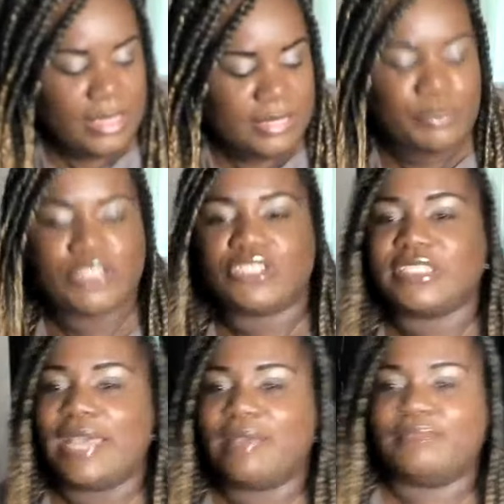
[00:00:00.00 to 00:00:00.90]
Which is
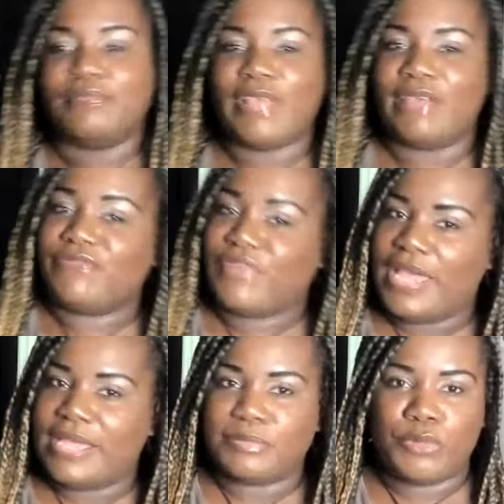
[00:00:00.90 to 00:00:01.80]
that
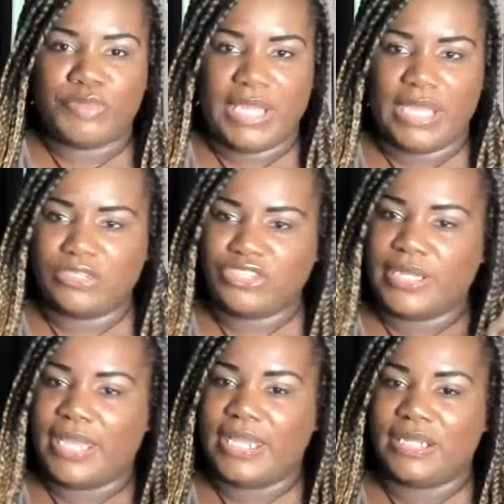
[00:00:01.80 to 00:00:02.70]
fast moving energy,
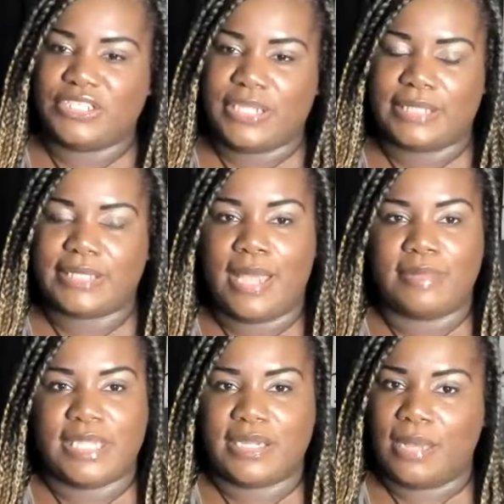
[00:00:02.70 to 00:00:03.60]
that energy at
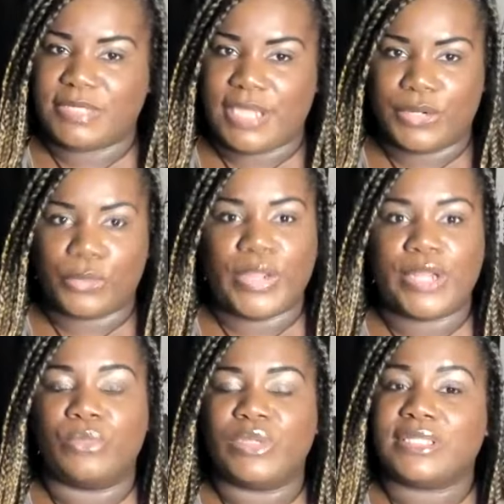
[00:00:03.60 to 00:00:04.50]
times that comes out in the
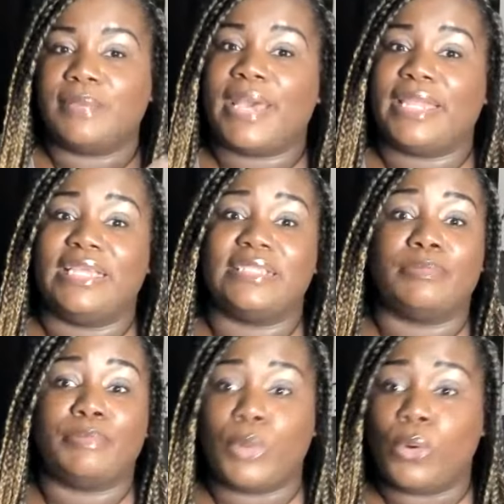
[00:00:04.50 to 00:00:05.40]
reading when somebody is
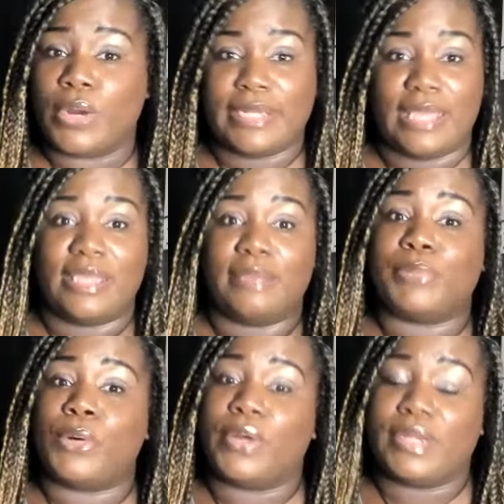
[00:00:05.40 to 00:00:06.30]
bored. They get
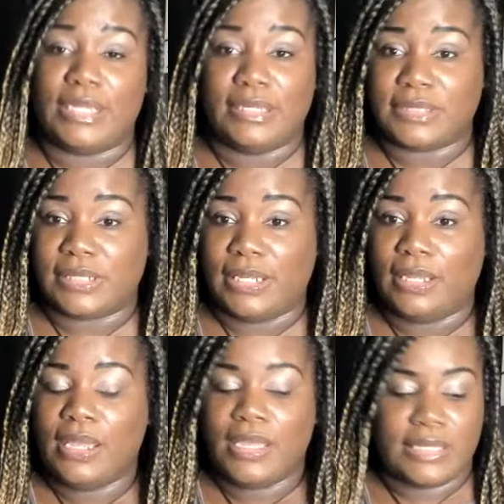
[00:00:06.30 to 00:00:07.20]
bored easily.
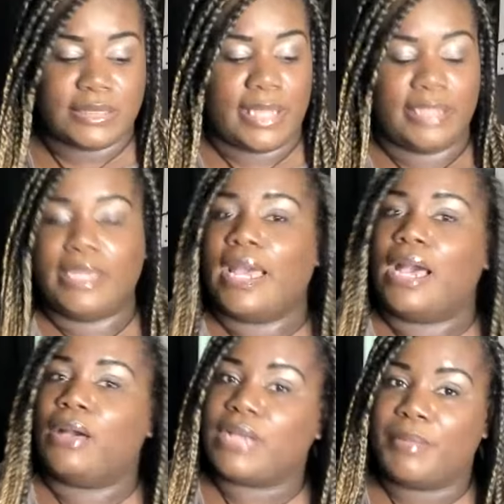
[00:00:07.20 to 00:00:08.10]
It's like, yeah,
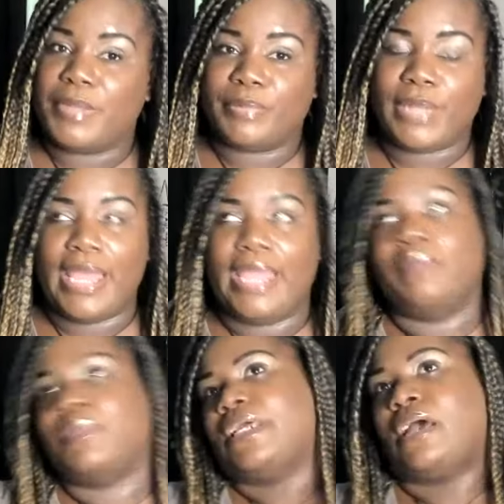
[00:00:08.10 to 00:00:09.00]
I'll come and
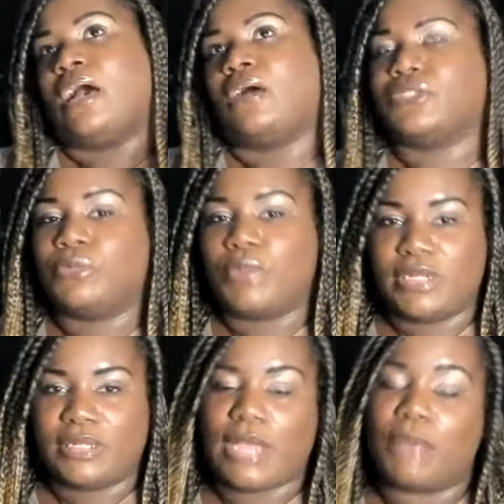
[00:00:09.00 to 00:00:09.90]
play, but then I also
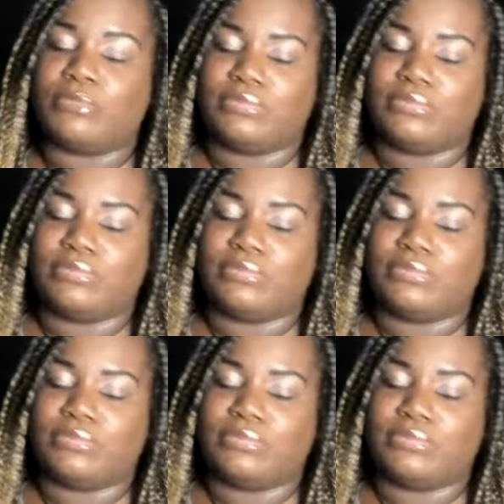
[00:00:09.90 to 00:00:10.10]
want to.